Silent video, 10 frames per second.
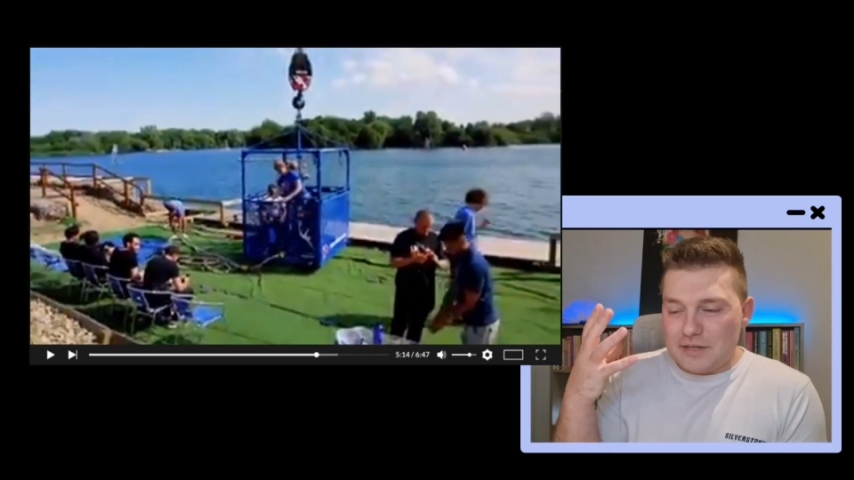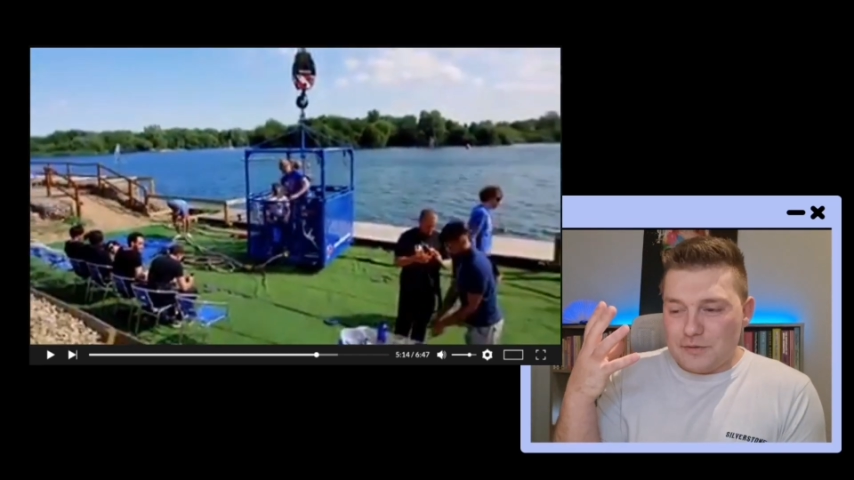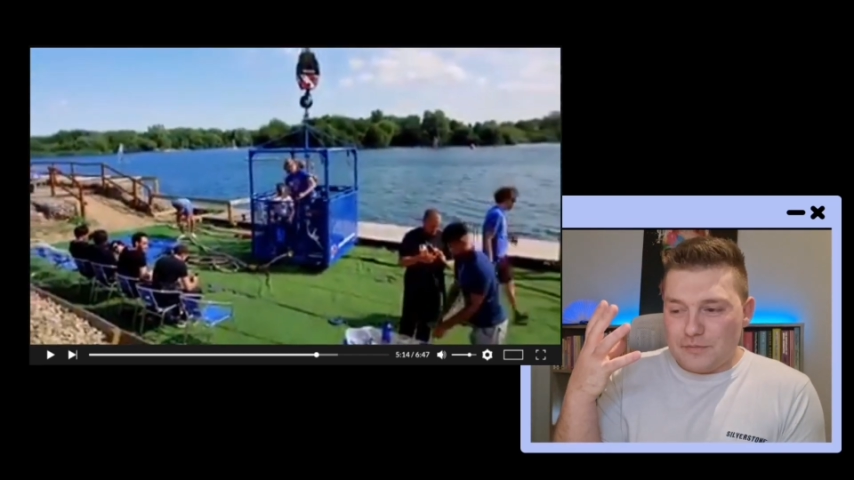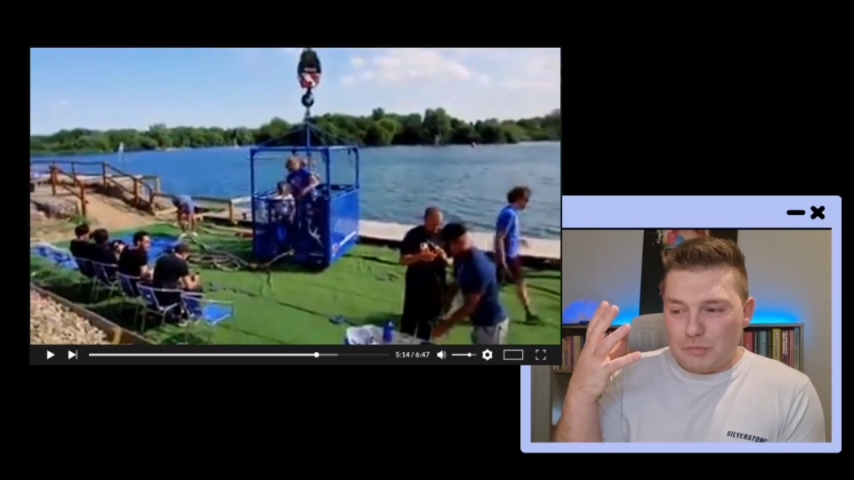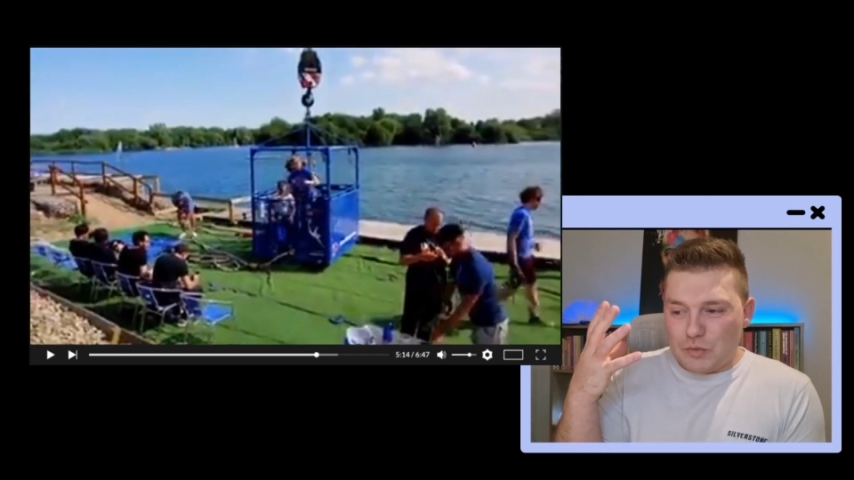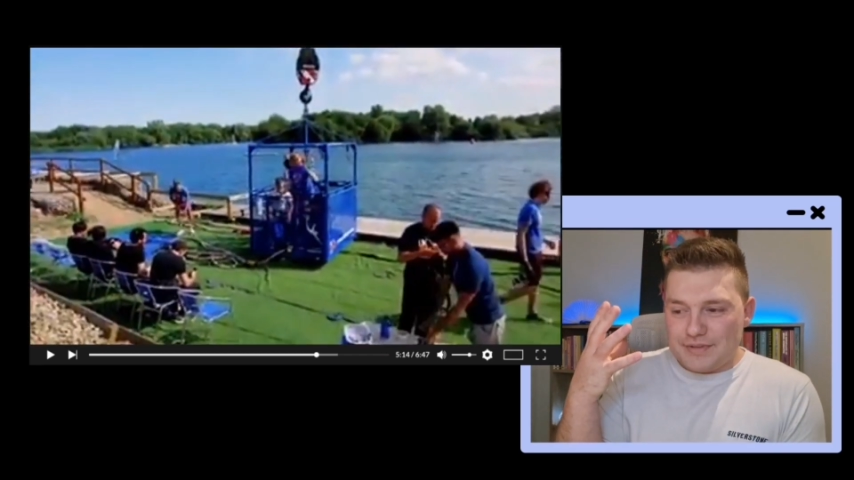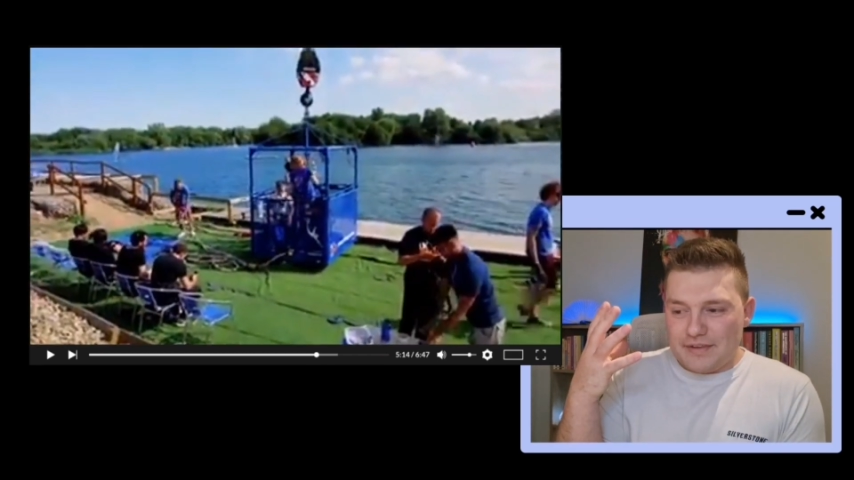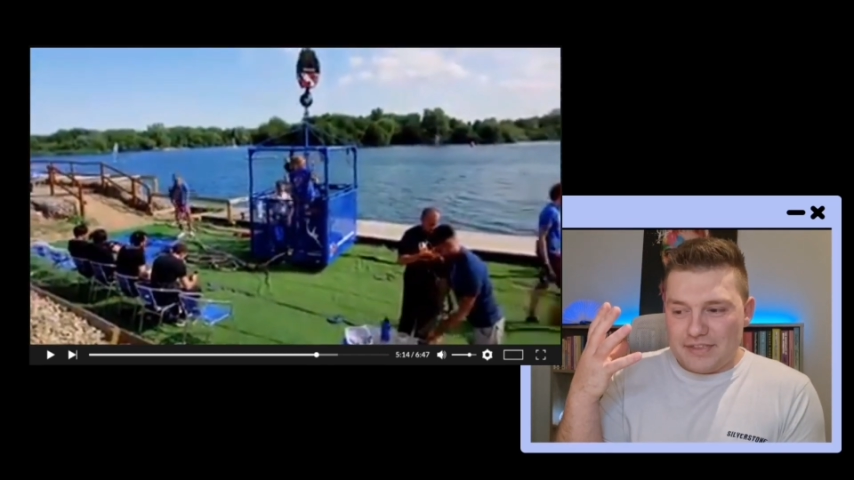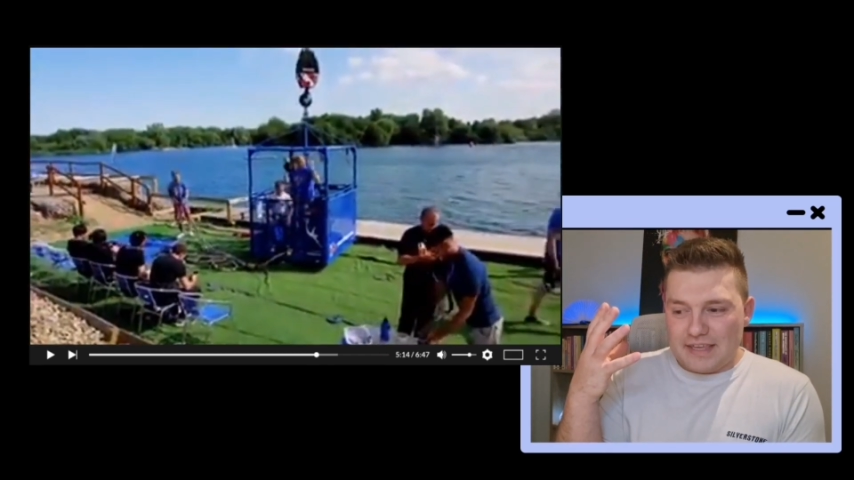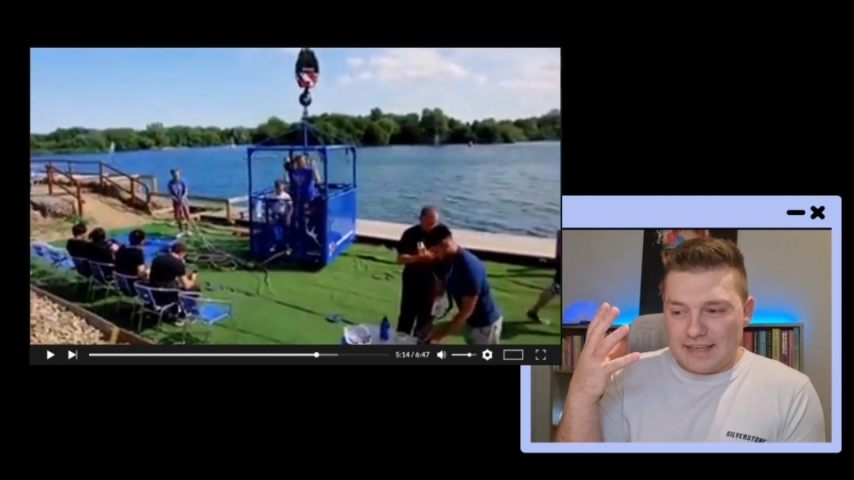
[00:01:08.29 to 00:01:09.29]
You were more
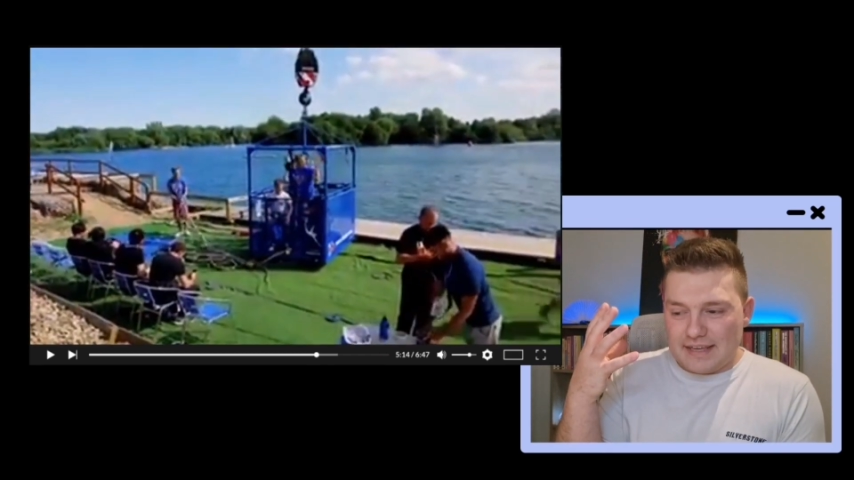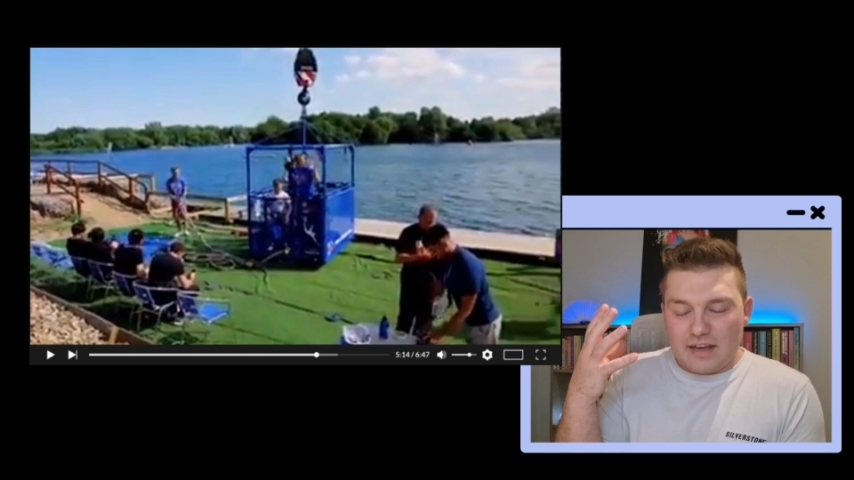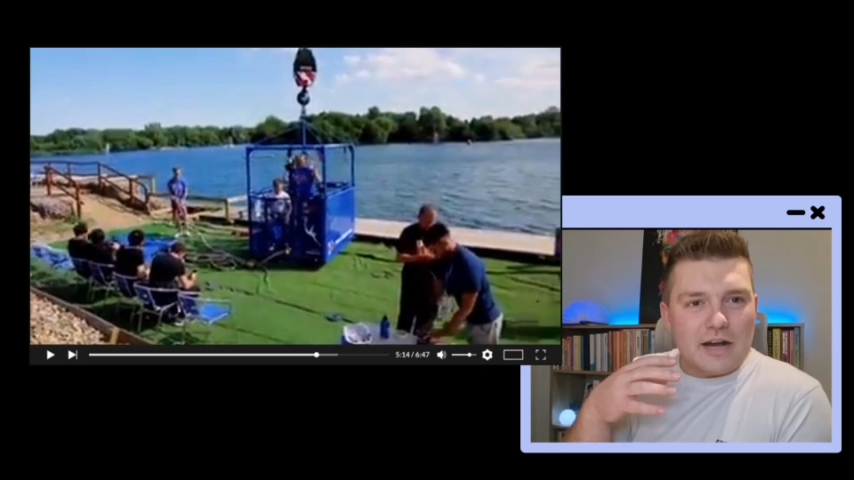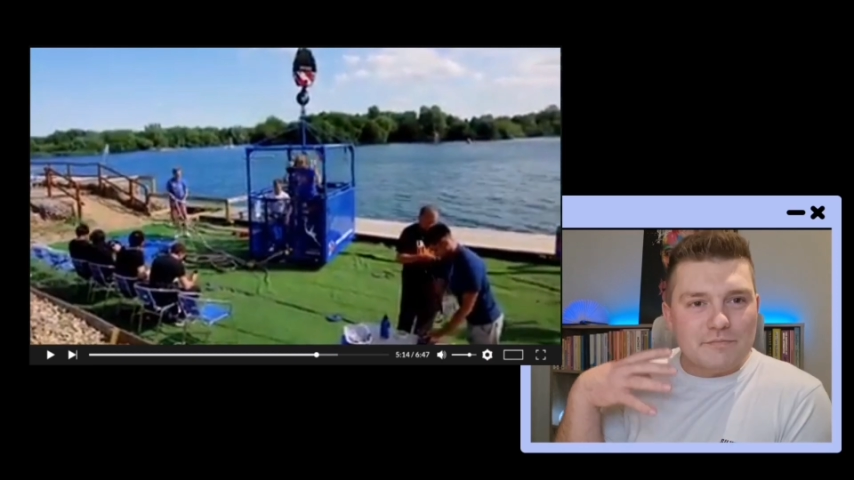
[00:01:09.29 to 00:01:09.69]
so thinking,